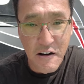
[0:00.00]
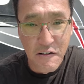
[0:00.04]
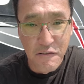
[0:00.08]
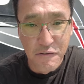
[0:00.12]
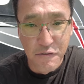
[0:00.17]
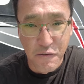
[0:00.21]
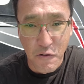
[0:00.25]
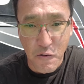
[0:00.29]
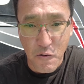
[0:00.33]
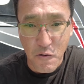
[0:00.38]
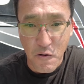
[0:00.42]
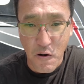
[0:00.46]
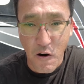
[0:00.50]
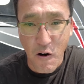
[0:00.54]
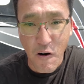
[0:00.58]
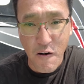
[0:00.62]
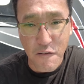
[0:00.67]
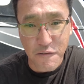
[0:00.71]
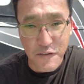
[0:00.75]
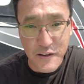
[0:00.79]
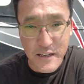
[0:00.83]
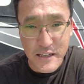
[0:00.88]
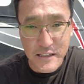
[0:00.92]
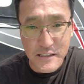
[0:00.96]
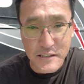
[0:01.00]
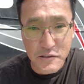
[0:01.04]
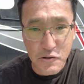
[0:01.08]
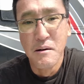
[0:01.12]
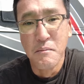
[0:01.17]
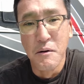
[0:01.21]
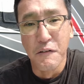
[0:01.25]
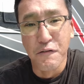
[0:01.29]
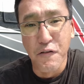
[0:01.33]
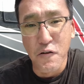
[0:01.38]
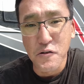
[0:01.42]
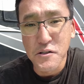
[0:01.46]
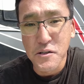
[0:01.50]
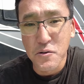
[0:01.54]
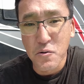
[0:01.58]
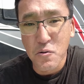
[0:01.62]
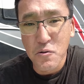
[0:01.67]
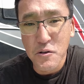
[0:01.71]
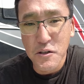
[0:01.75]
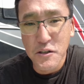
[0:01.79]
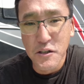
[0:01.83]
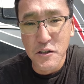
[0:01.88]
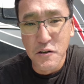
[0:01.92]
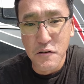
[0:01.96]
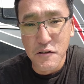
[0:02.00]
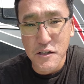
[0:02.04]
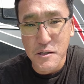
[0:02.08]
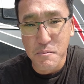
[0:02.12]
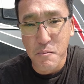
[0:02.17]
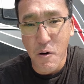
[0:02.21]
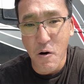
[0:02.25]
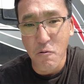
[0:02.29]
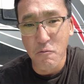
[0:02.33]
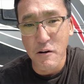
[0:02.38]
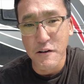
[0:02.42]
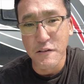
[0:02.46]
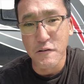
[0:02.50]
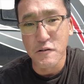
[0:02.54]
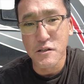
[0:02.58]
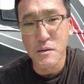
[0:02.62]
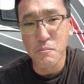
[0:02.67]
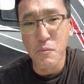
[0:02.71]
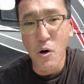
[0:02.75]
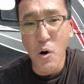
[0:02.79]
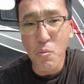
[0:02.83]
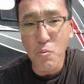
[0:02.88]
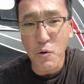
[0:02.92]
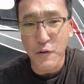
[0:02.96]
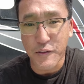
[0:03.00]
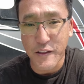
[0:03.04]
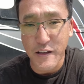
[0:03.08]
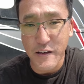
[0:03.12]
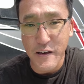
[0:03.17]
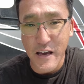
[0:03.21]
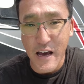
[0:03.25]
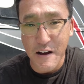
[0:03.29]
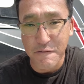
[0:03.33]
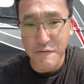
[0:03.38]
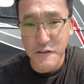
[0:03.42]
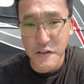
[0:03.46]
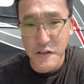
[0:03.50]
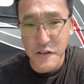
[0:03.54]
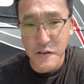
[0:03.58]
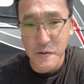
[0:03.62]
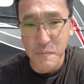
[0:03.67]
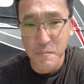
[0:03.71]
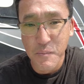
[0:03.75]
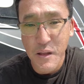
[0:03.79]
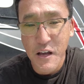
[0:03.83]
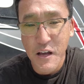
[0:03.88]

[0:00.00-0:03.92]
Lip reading: for RVs. But first, in order to do the Smart Way, there's some homework that you have to do.